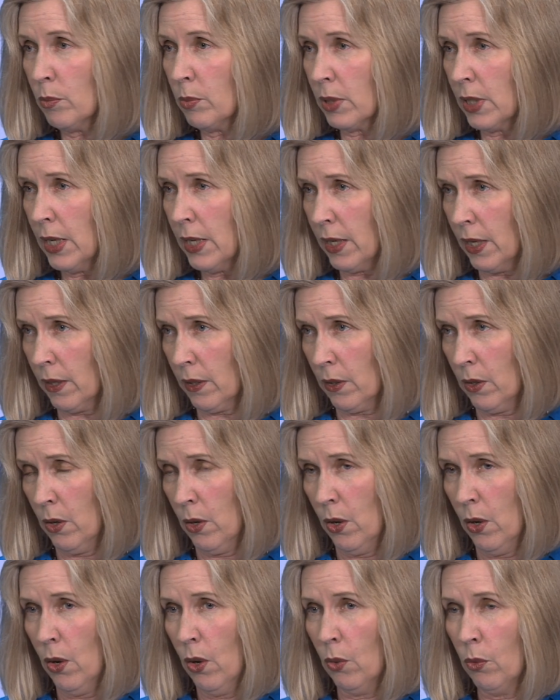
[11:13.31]
bleeding,
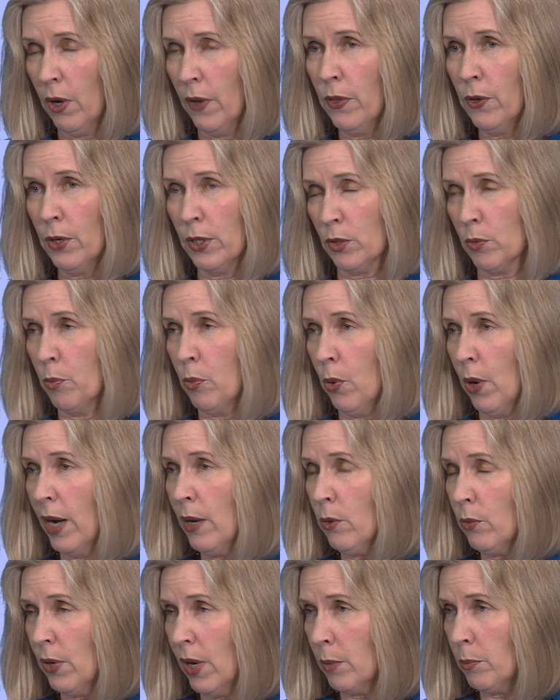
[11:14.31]
whether it's
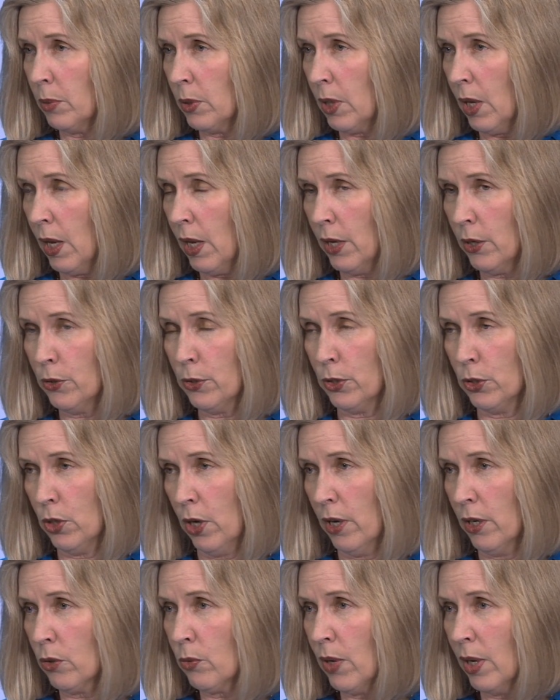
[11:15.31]
bright red blood or
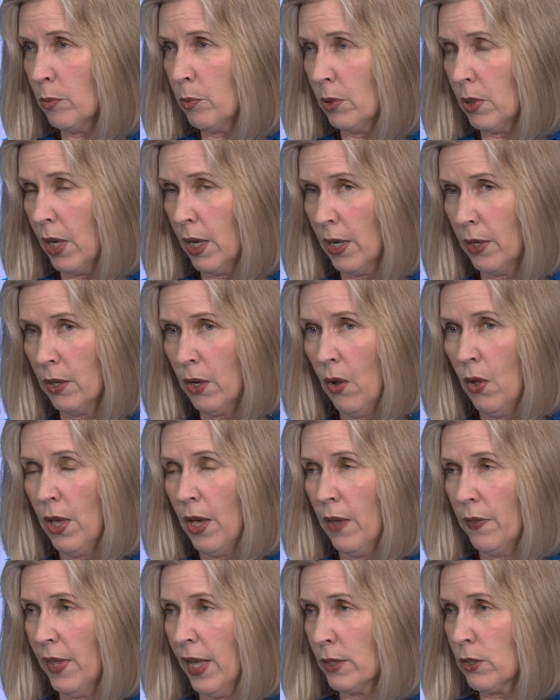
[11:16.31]
dark red blood,
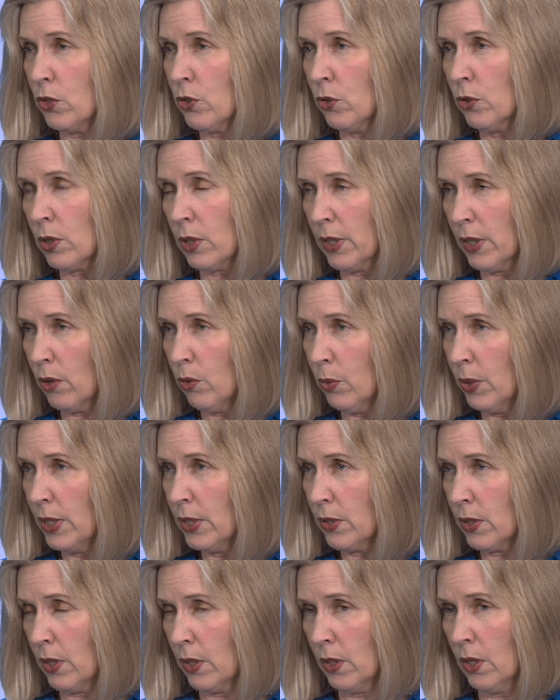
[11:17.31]
that's certainly a
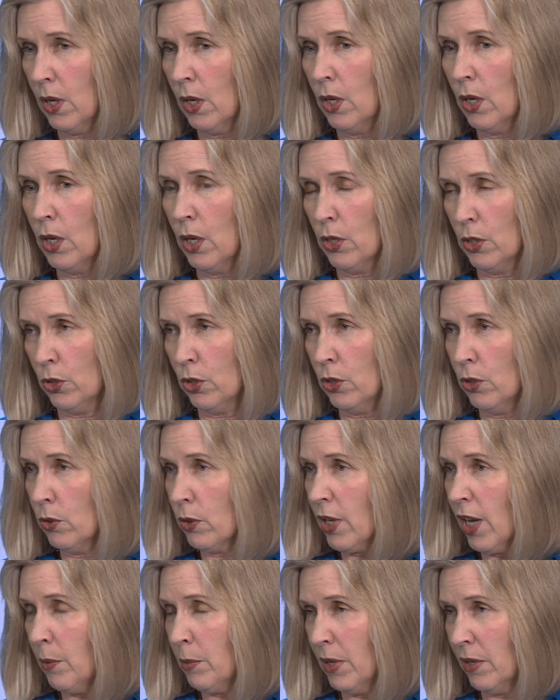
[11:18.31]
reason to
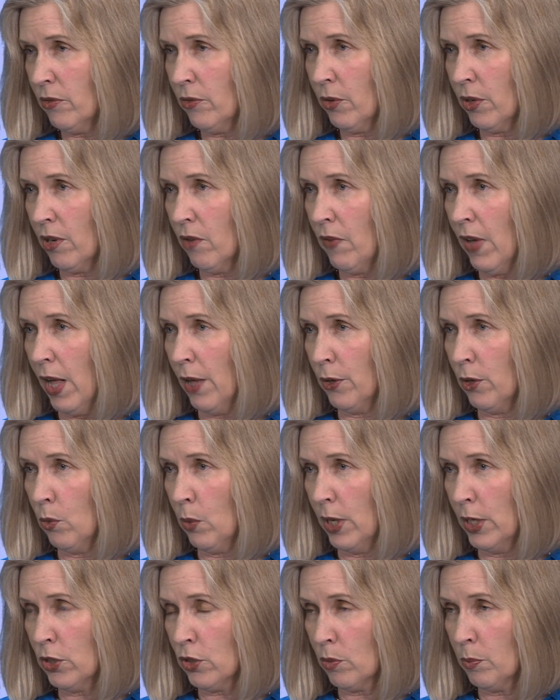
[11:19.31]
come in for an
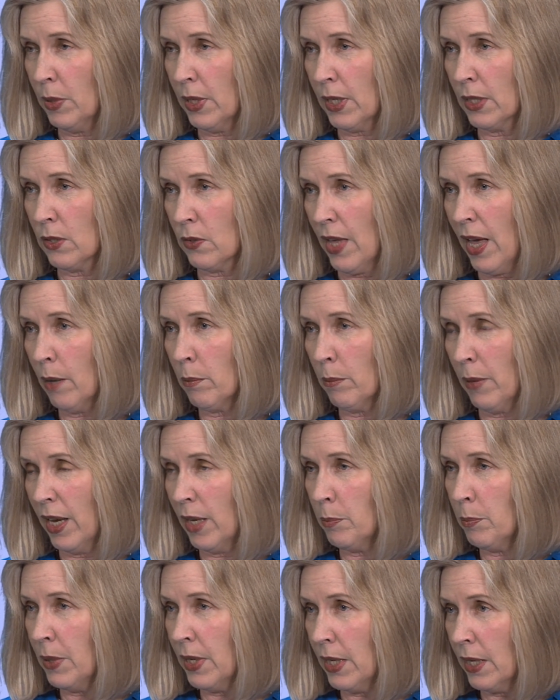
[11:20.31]
evaluation, because that
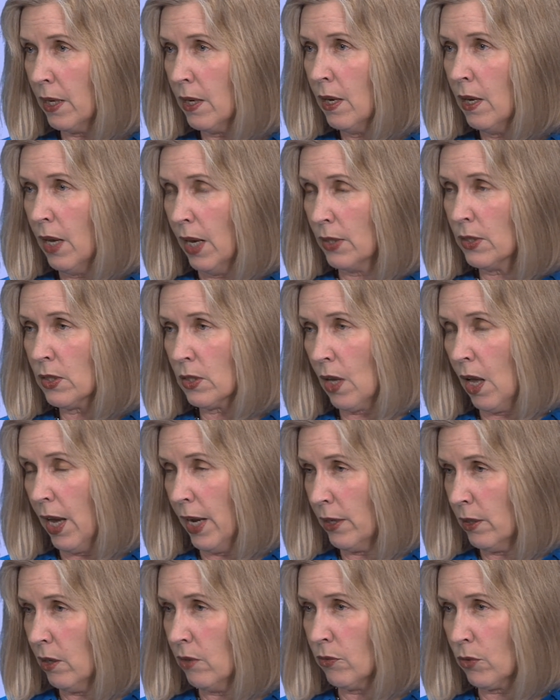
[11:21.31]
might be a
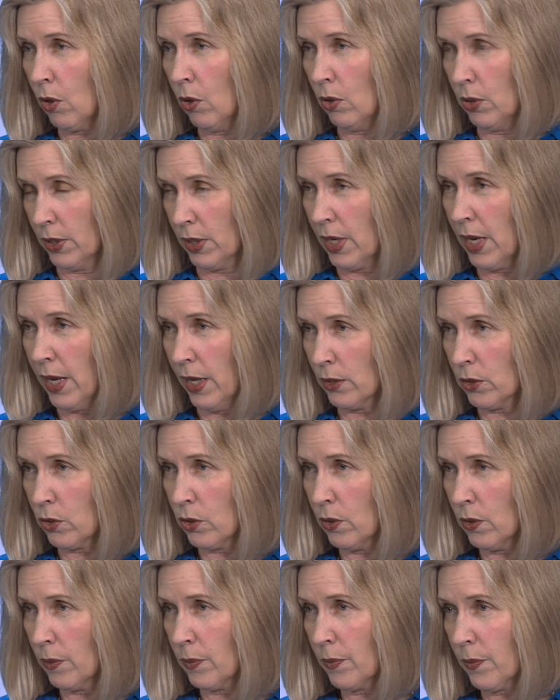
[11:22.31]
sign of colon
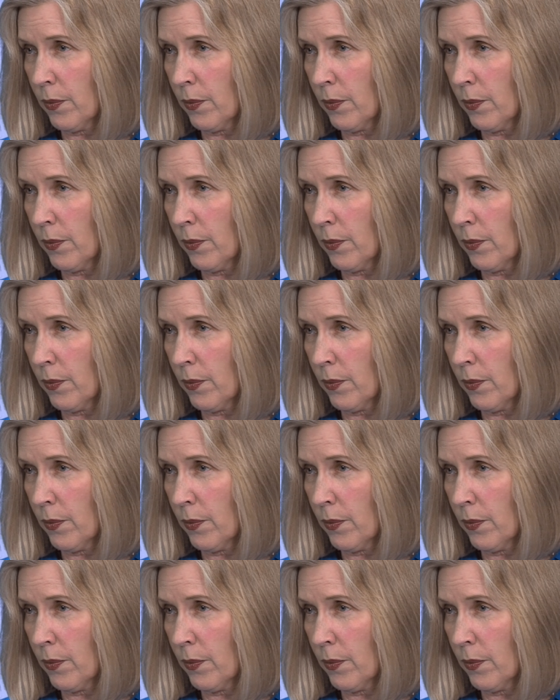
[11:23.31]
cancer.